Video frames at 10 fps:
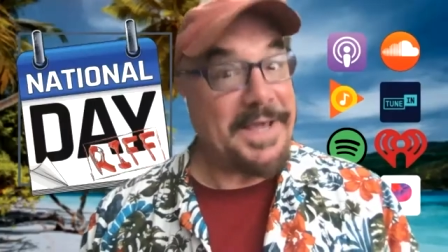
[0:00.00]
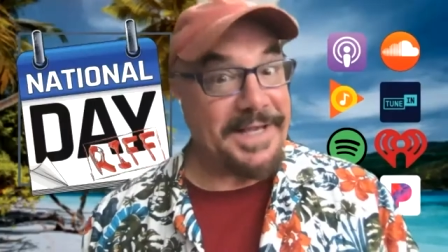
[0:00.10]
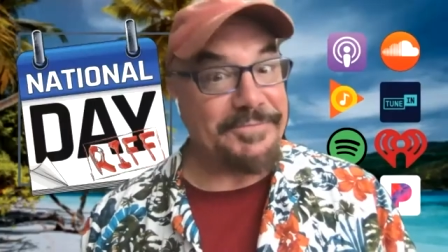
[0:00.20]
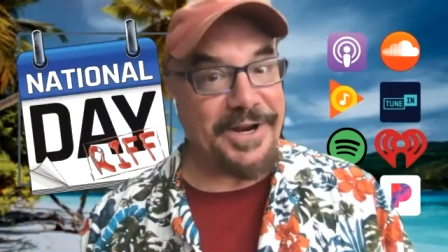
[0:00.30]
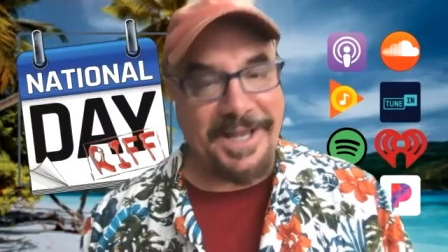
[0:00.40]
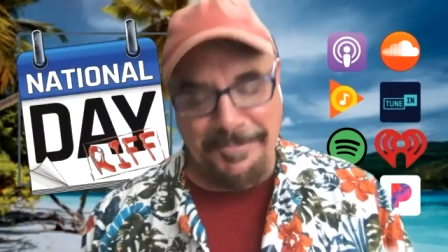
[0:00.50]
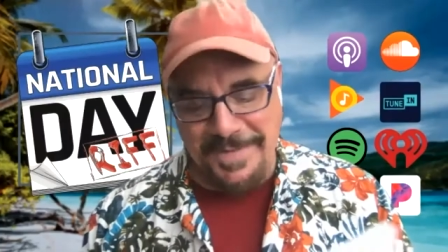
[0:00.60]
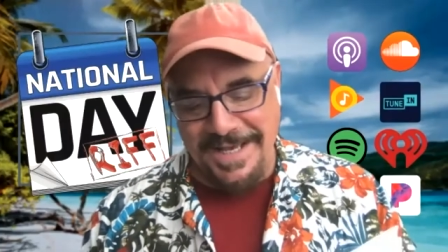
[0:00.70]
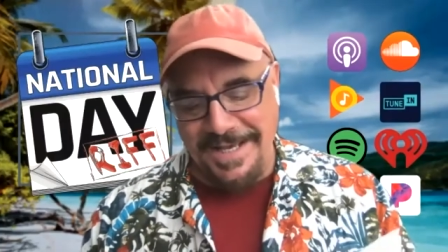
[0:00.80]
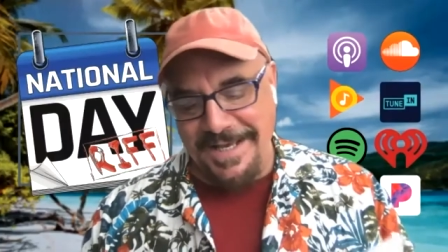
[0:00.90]
speaking of drinking,
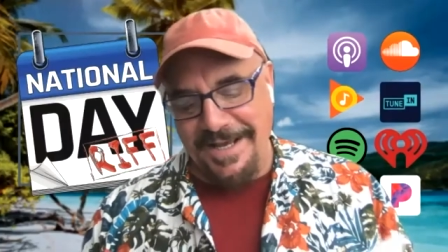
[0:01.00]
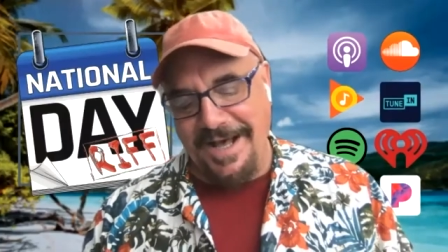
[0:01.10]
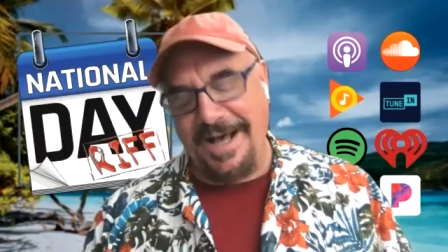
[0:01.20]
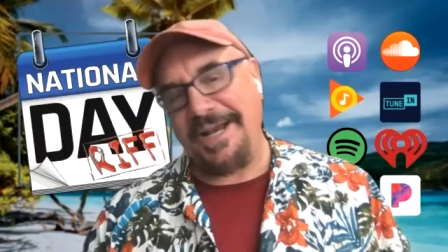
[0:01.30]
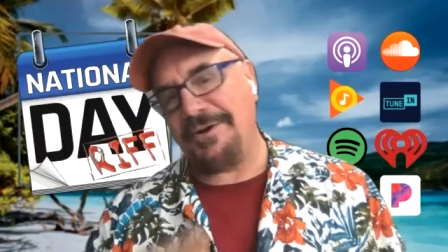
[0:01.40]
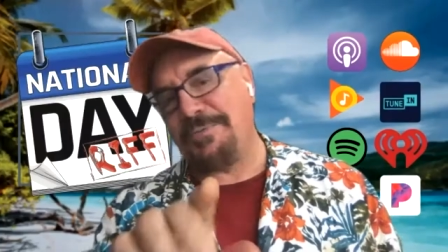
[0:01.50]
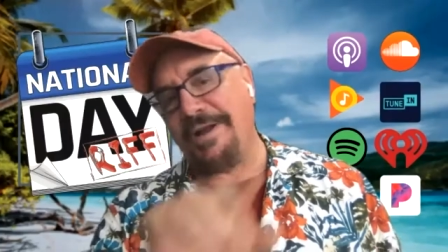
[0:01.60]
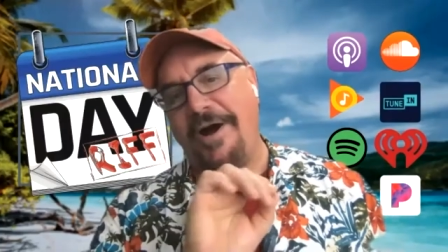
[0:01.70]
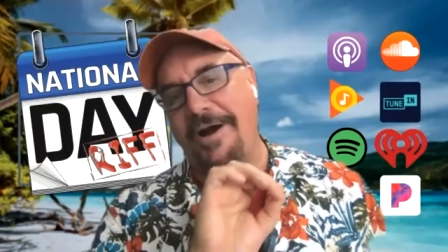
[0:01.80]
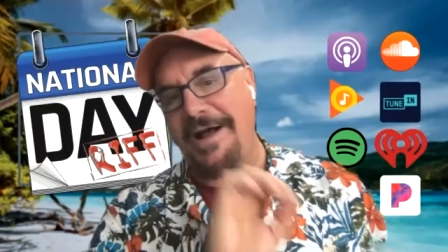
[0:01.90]
uh, here's
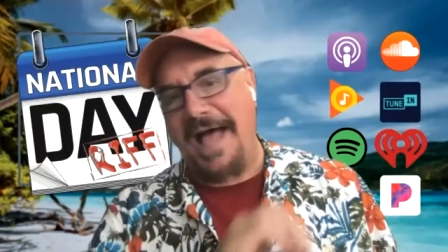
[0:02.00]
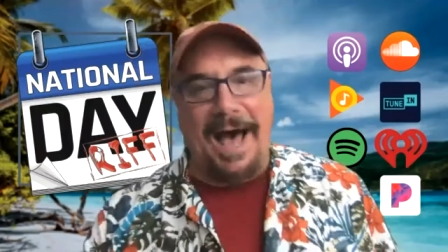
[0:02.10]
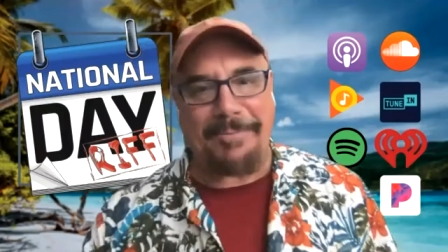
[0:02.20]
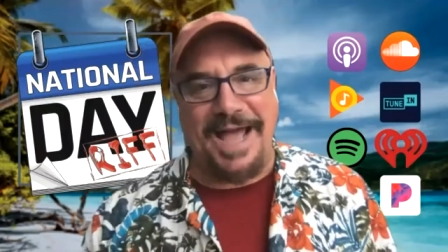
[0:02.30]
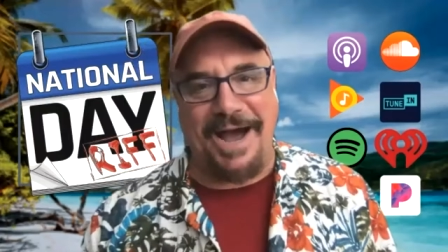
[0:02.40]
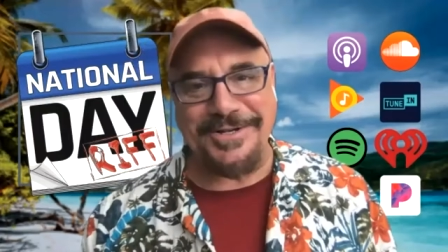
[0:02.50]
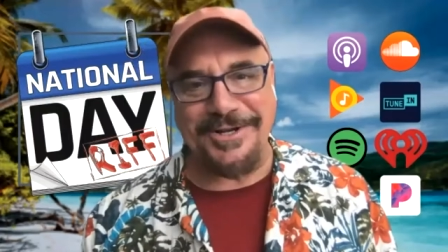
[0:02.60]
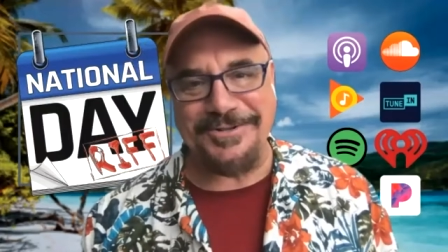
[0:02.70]
one of our happy hour